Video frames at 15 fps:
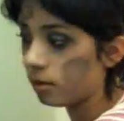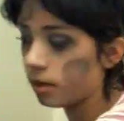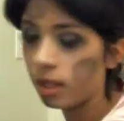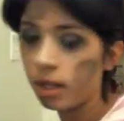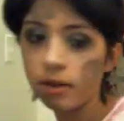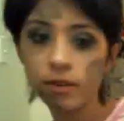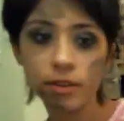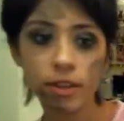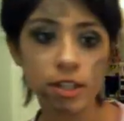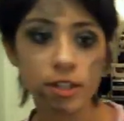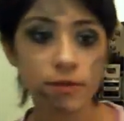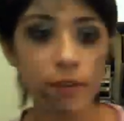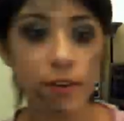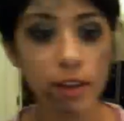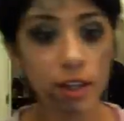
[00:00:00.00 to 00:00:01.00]
Everything's
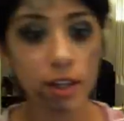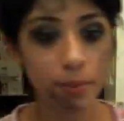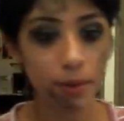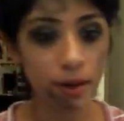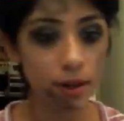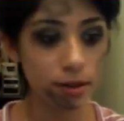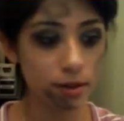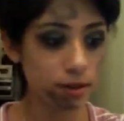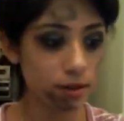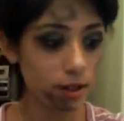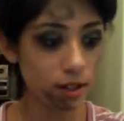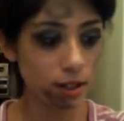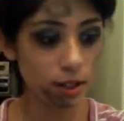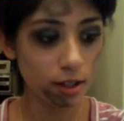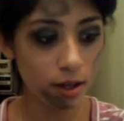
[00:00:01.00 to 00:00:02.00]
falling apart, just
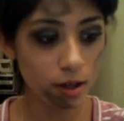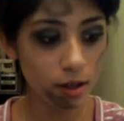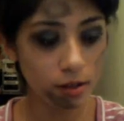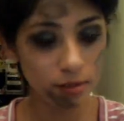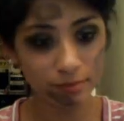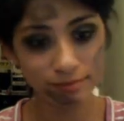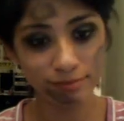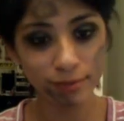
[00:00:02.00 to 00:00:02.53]
letting you know.